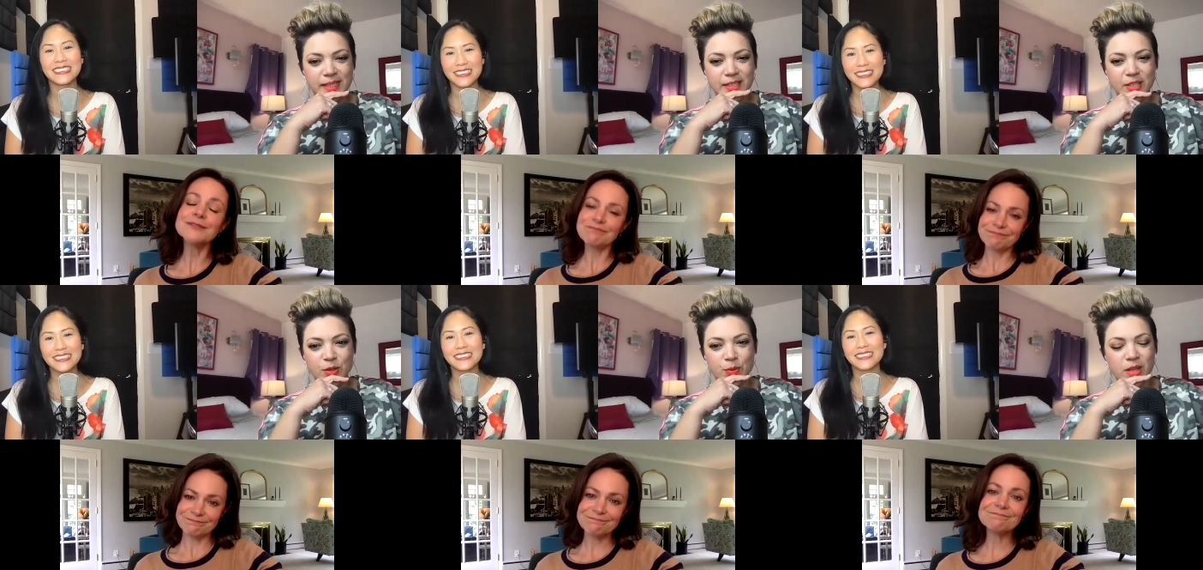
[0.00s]

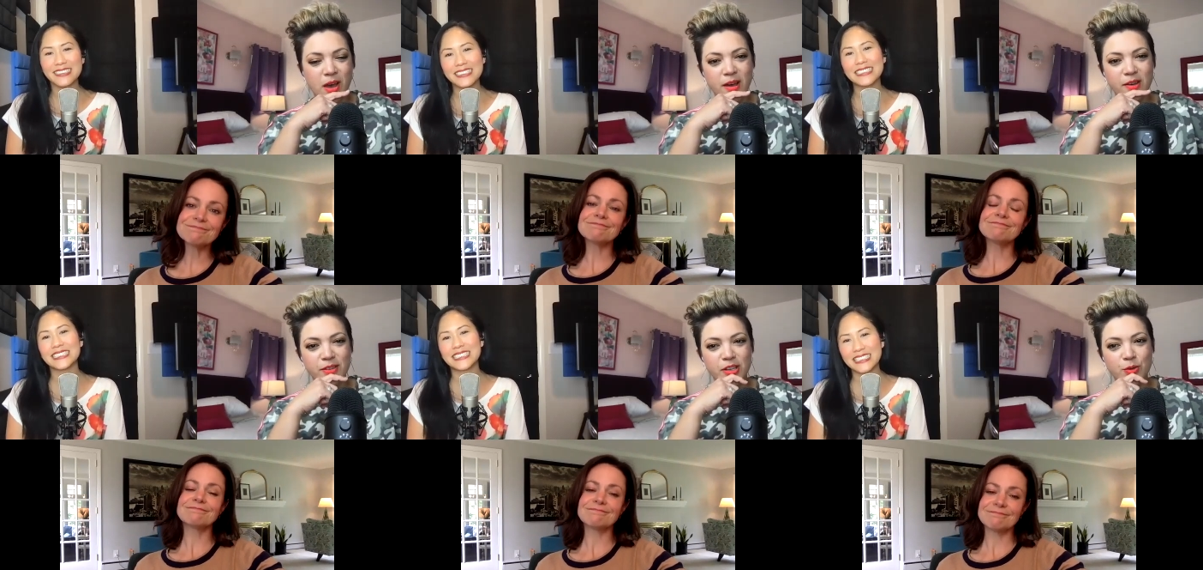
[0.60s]
Speaker 1: that you
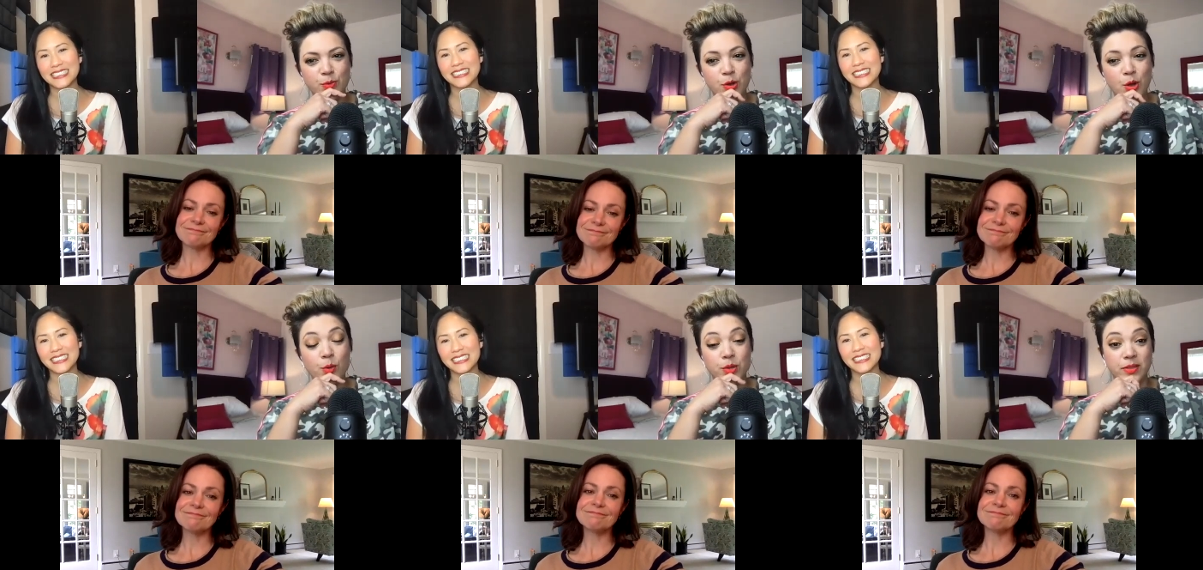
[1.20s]
love and you
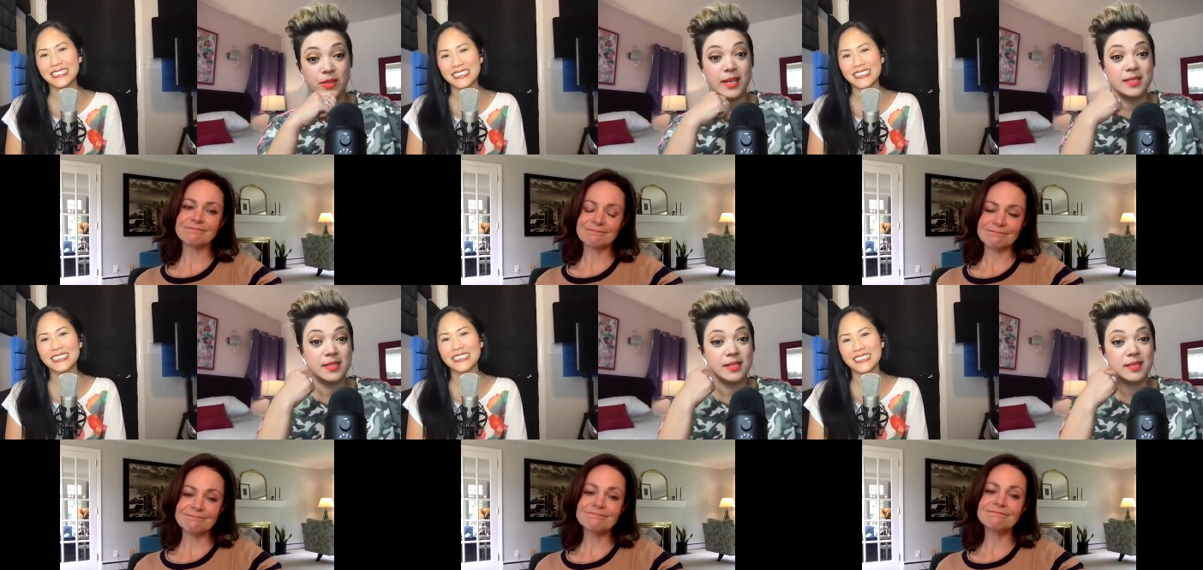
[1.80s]
know that
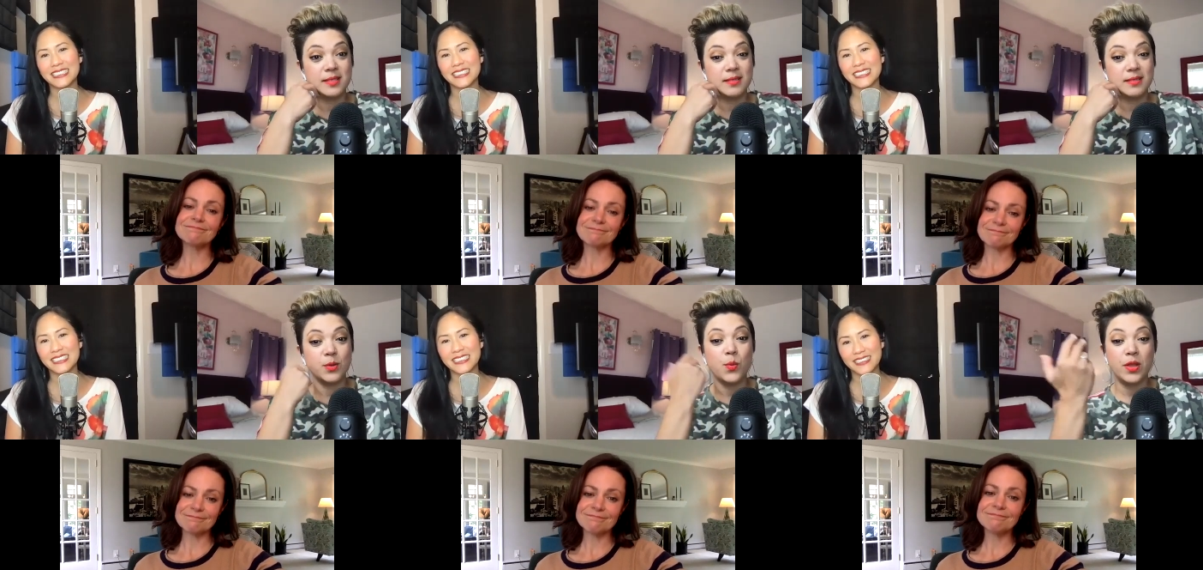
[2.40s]
that's
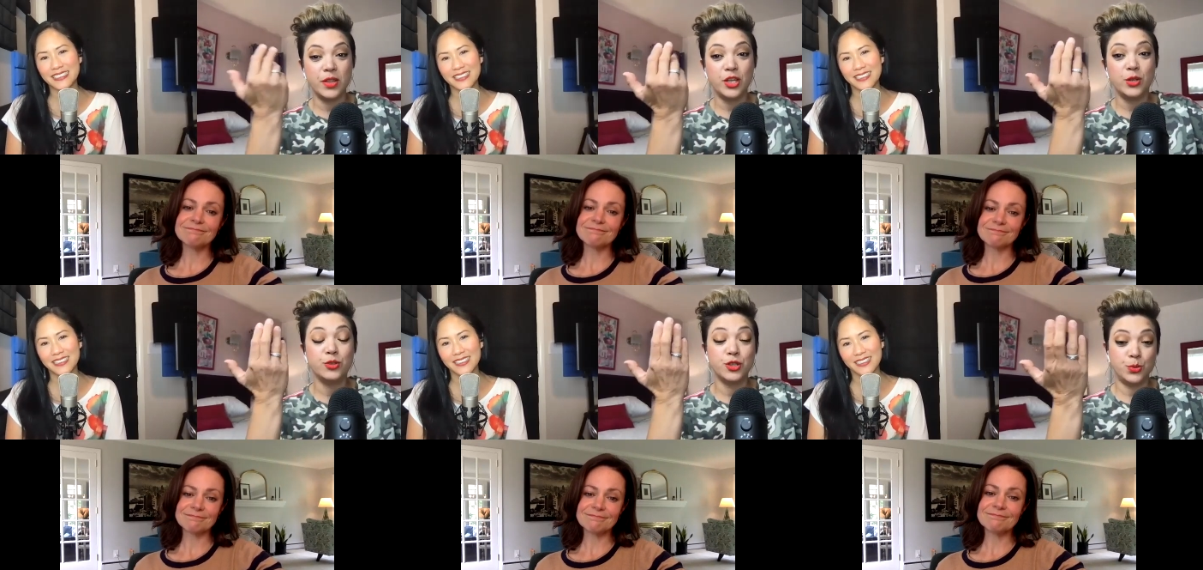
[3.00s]
the one that
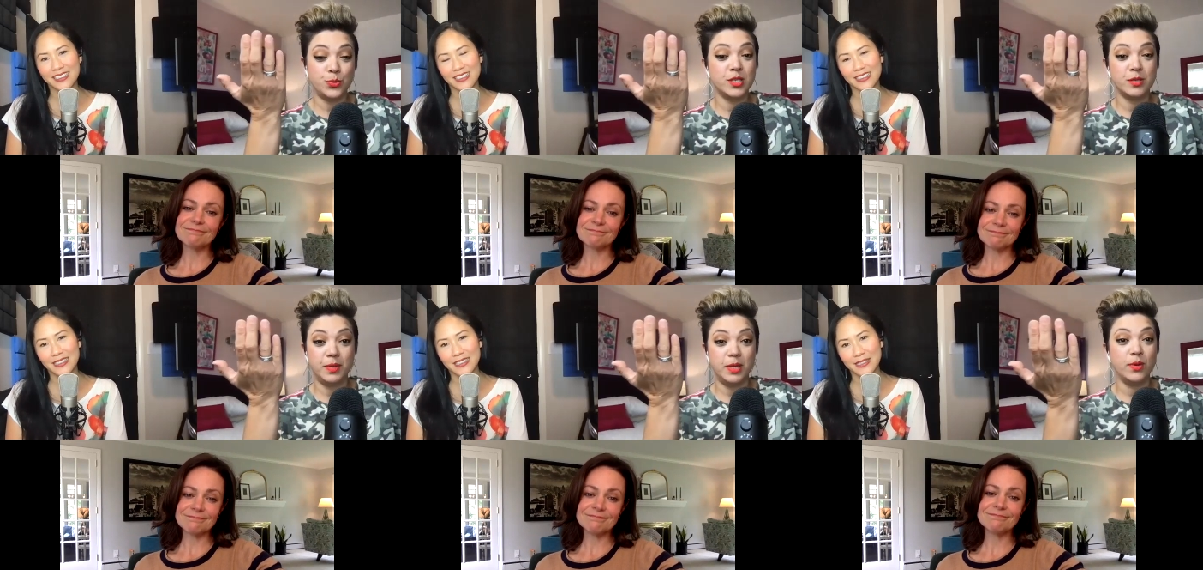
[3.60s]
you choose to
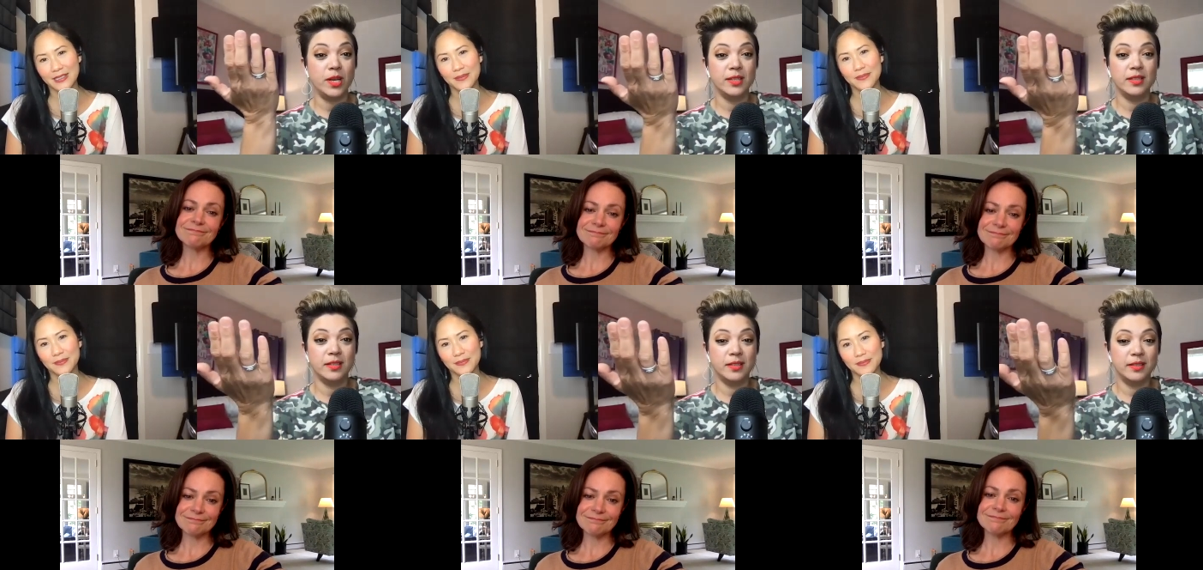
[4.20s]
be
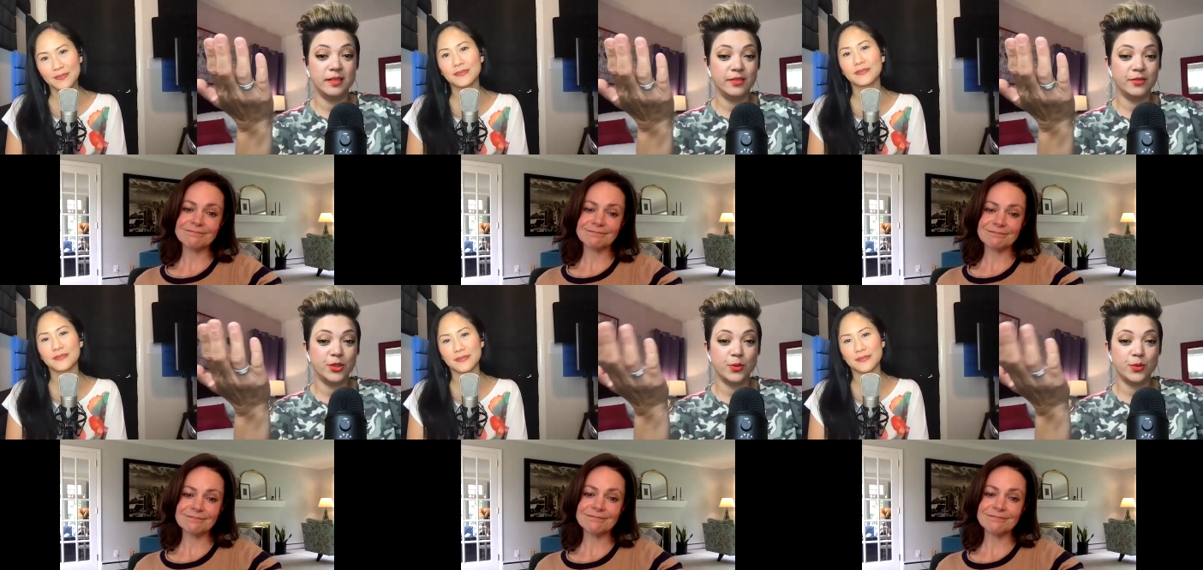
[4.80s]
with for the